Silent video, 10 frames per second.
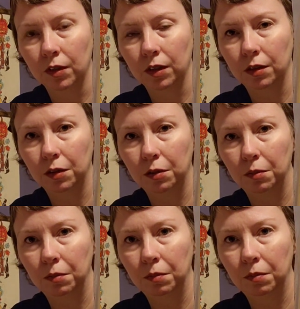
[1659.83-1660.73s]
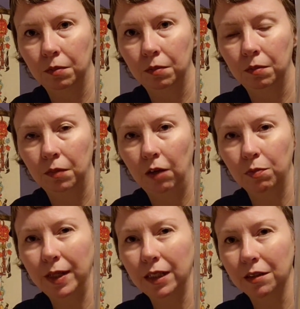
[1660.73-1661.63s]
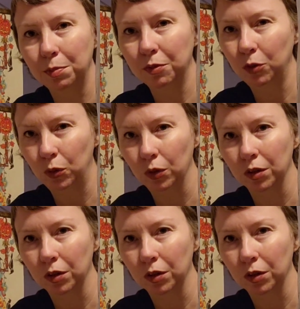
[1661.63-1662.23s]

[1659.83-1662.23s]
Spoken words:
I've made this before.